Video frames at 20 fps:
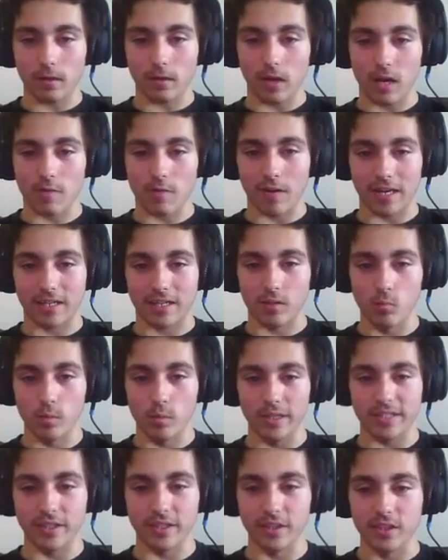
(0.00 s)
I reckon
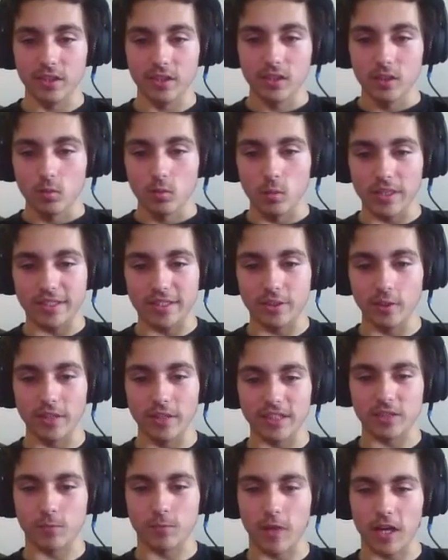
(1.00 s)
we could we could do
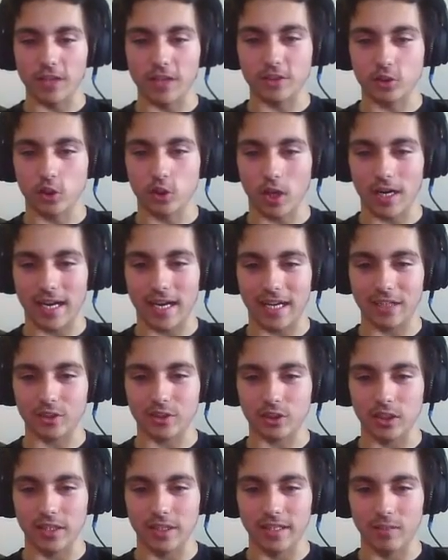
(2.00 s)
this first try,
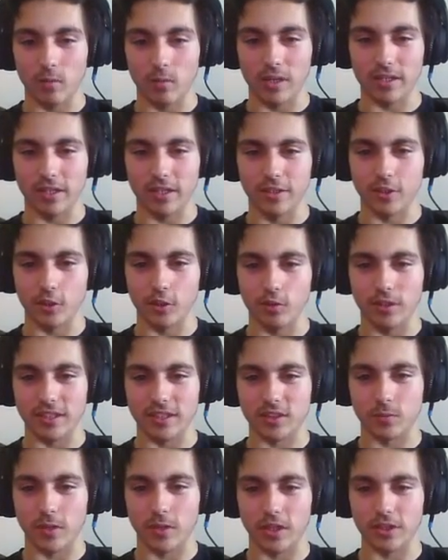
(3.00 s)
actually. We're going to do
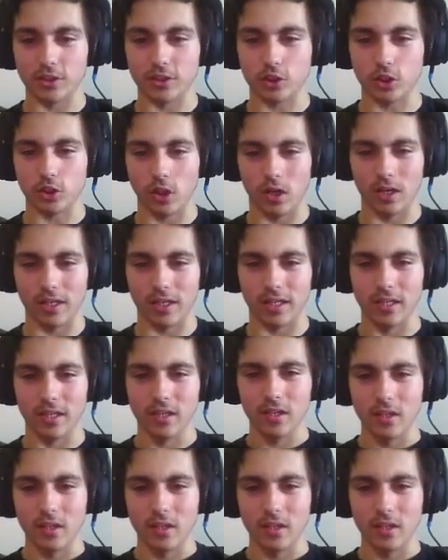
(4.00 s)
this first try.